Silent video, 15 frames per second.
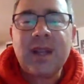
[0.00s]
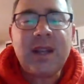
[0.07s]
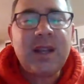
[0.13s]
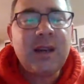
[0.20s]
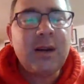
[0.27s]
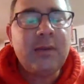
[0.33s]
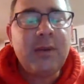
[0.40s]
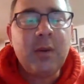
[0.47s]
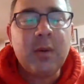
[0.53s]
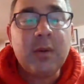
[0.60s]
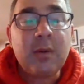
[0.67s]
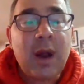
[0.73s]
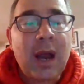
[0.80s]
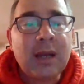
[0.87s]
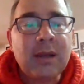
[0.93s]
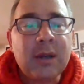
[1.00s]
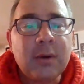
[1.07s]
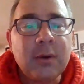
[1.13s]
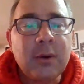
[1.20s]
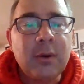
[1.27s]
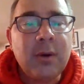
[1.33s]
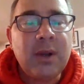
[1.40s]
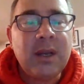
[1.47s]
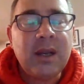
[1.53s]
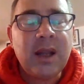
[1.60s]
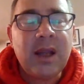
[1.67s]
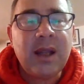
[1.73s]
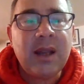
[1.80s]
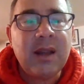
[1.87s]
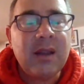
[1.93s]
interview with Rod Carew and,
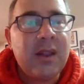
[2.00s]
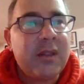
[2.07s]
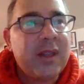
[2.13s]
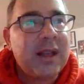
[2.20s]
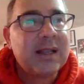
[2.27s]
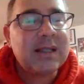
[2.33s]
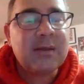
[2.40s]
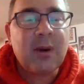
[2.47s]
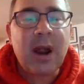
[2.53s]
and the things